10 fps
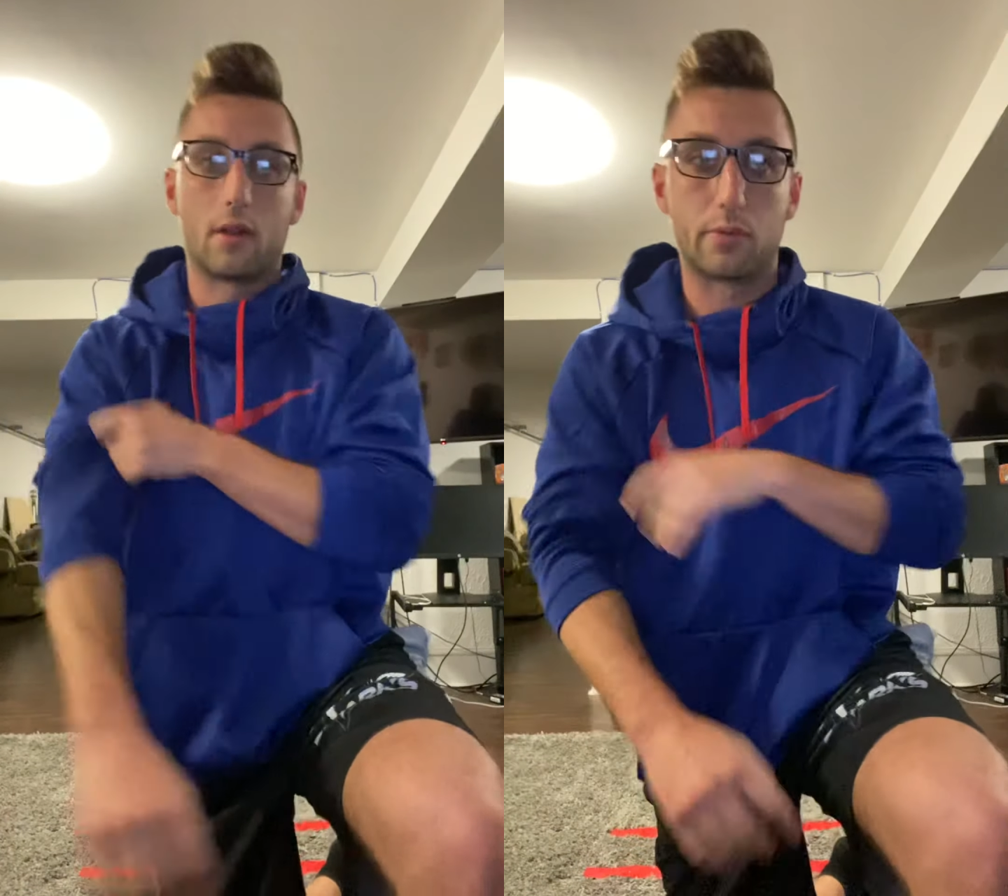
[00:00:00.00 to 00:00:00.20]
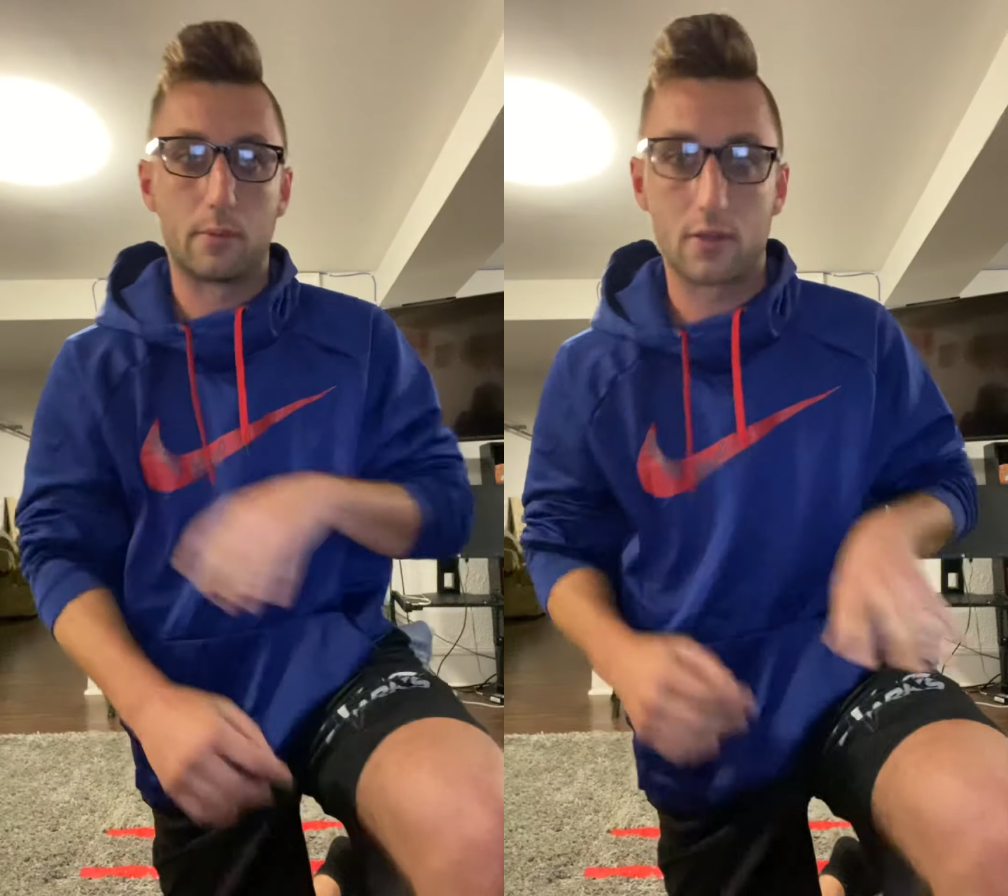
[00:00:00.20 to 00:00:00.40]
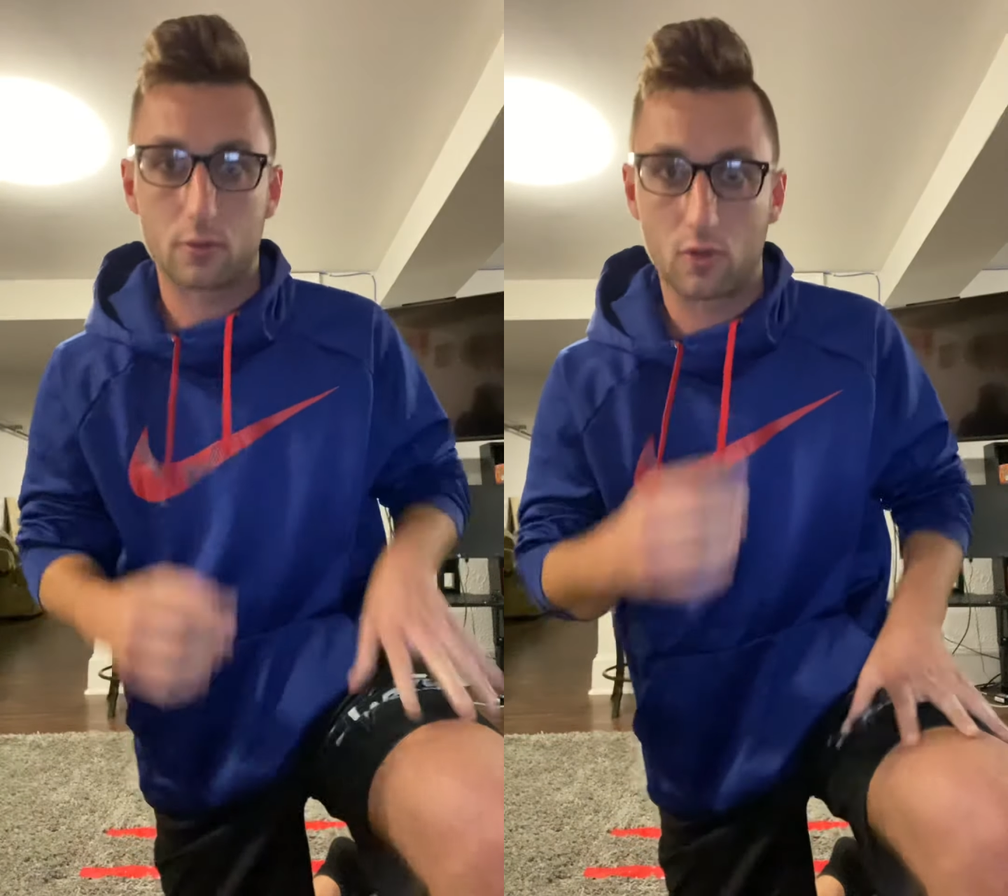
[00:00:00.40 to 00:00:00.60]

be my score.